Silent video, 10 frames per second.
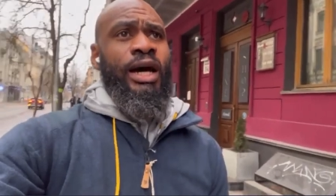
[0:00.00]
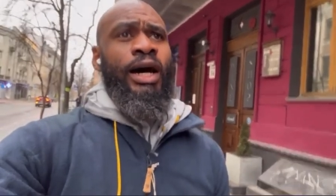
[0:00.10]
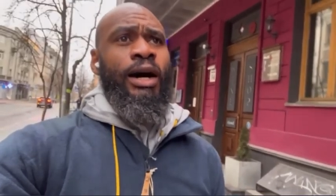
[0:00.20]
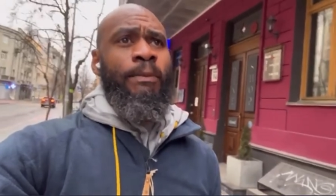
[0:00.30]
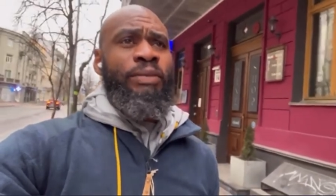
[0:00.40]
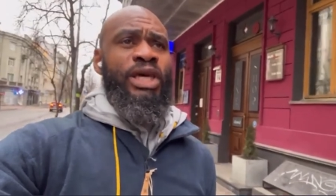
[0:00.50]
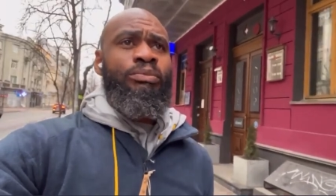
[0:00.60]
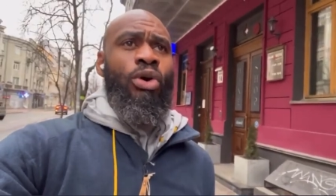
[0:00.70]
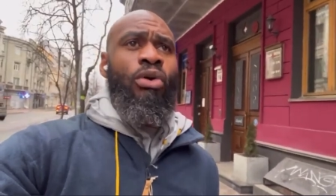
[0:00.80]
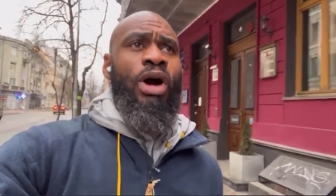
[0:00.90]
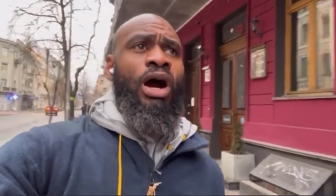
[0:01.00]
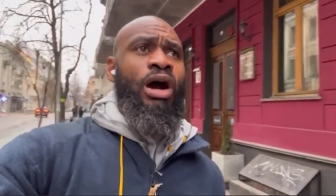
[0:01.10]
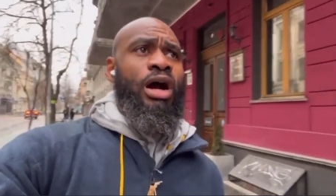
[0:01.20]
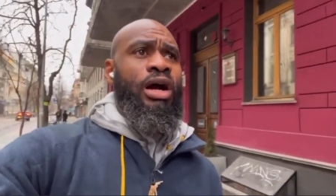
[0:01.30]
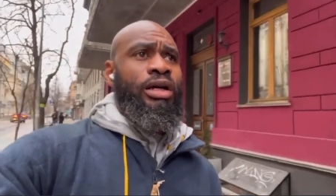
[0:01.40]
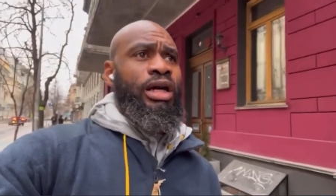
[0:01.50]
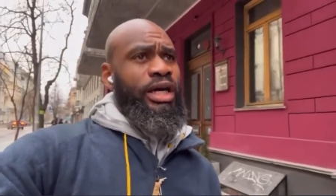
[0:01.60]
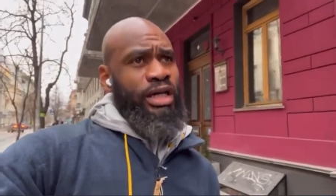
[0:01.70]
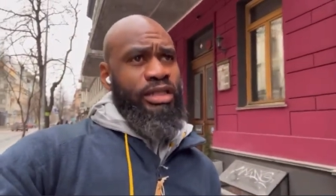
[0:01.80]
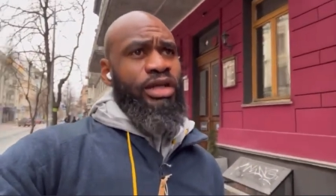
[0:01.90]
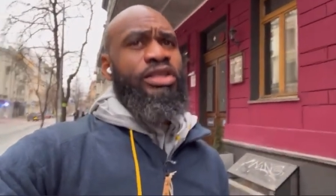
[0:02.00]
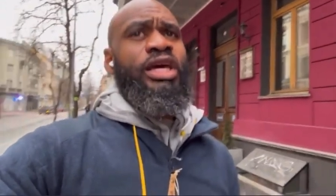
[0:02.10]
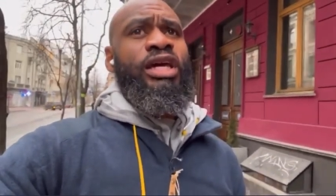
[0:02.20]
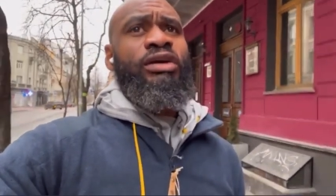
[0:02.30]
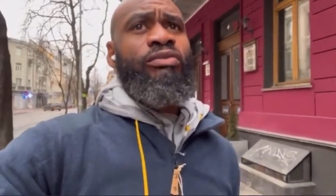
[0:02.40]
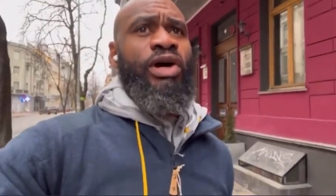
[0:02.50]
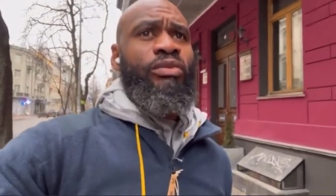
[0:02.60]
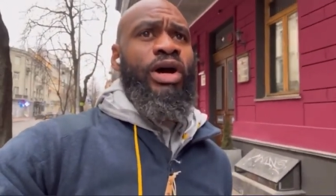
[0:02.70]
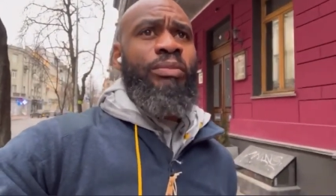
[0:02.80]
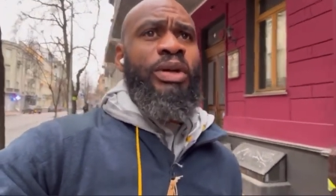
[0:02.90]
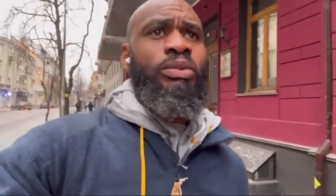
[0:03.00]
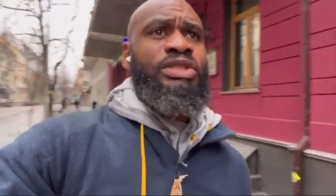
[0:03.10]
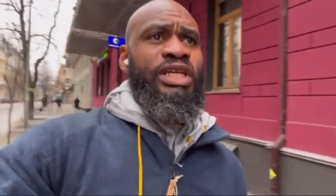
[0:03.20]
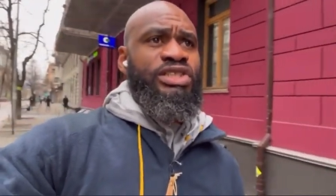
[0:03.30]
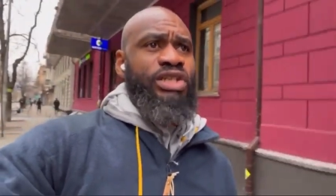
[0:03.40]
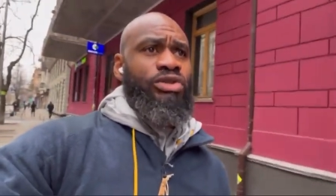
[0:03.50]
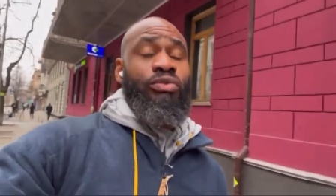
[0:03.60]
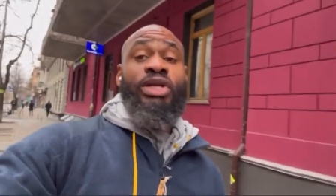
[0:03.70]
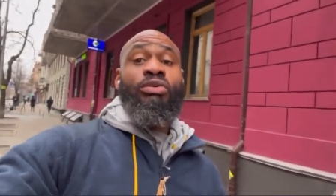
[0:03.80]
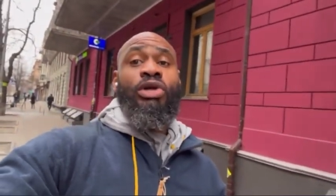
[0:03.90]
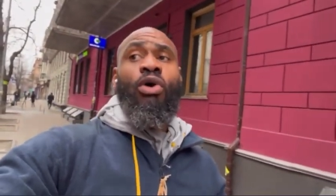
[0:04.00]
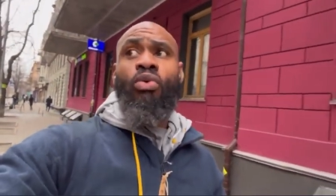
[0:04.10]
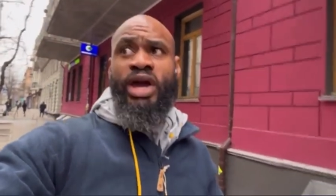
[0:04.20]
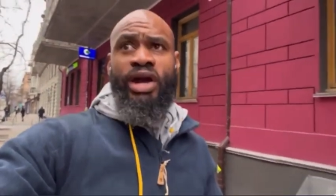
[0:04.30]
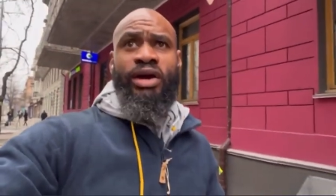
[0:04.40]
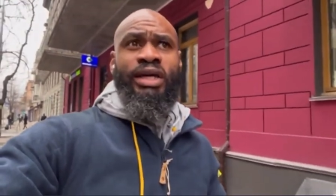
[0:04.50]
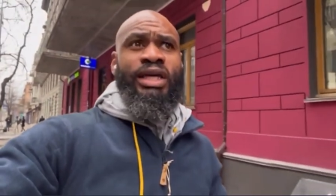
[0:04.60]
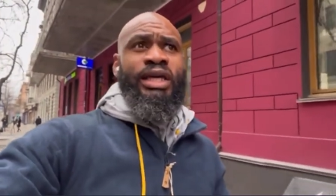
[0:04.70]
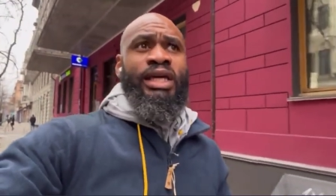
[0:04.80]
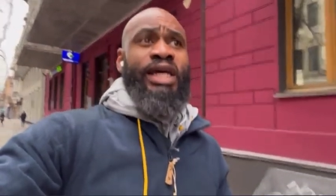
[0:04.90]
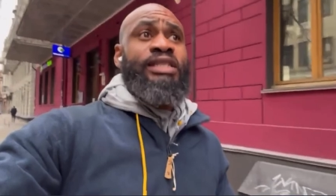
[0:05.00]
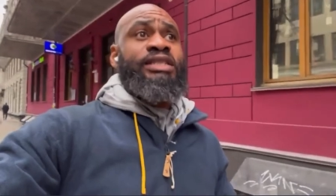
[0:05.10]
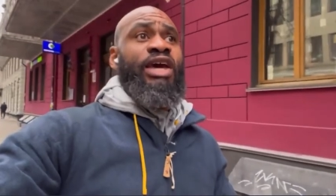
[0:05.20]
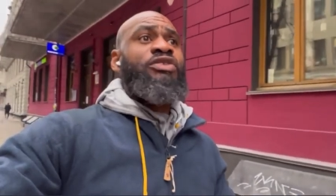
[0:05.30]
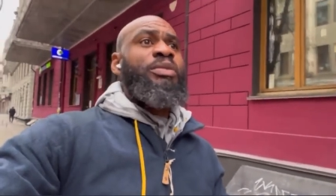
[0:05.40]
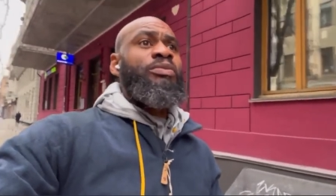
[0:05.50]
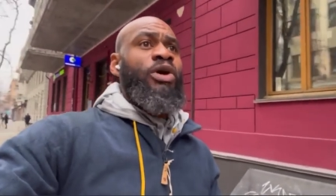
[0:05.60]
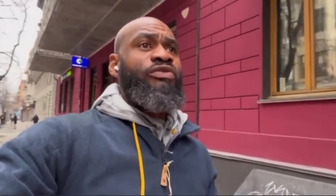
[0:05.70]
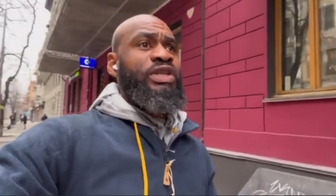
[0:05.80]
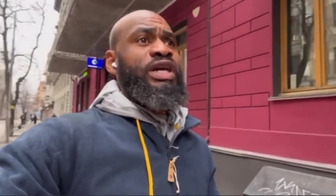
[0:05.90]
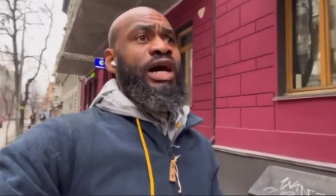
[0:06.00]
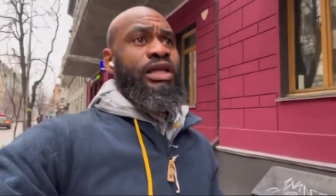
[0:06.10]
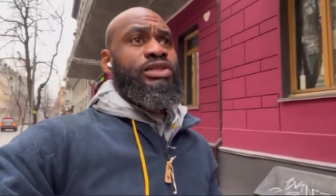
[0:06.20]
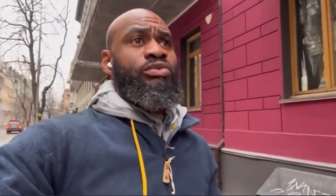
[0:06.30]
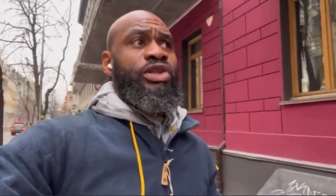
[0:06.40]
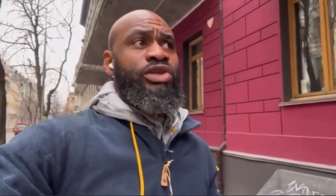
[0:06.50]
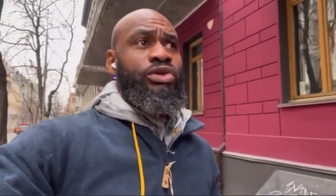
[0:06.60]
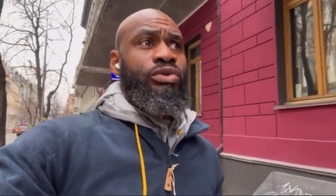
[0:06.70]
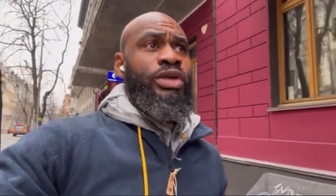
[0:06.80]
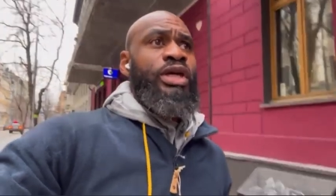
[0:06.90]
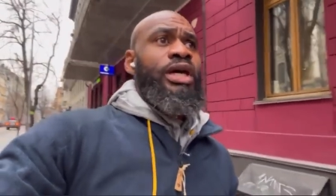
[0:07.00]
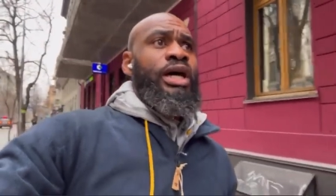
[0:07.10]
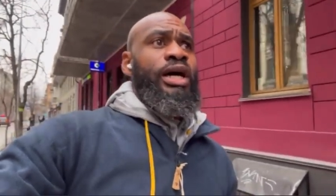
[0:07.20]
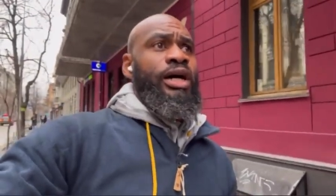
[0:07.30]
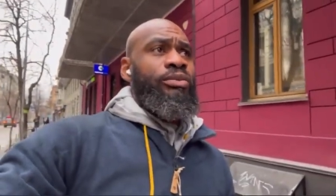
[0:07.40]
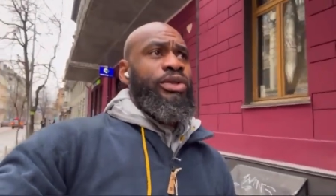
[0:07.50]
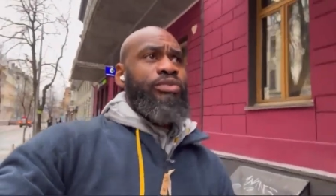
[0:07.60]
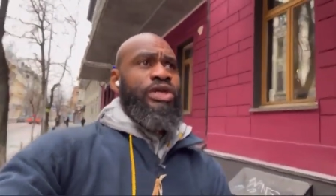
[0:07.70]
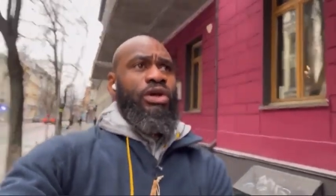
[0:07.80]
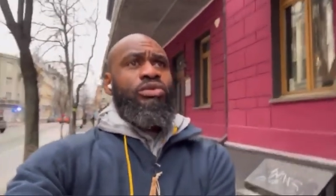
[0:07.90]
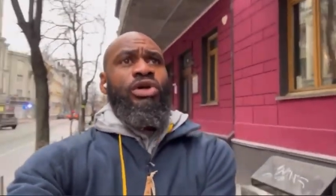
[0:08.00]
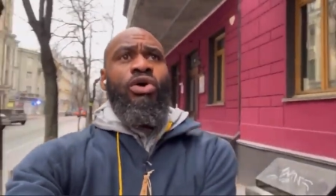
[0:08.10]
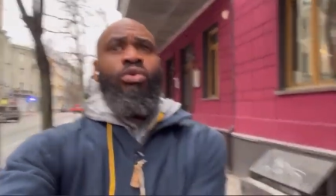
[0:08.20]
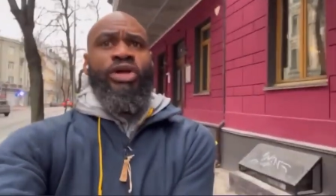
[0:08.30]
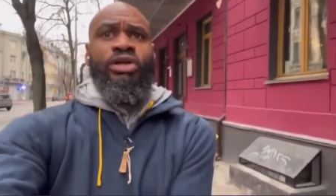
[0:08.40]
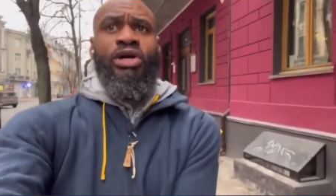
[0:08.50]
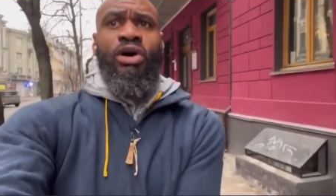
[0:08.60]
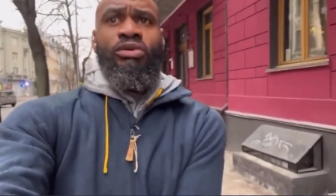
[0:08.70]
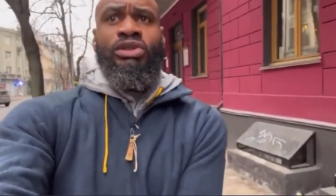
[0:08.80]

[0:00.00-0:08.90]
Um, people are, another thing, where, where, are people seeking shelter? We don't know where it's safe to be perfectly honest with you. Uh, we, we don't know where to go.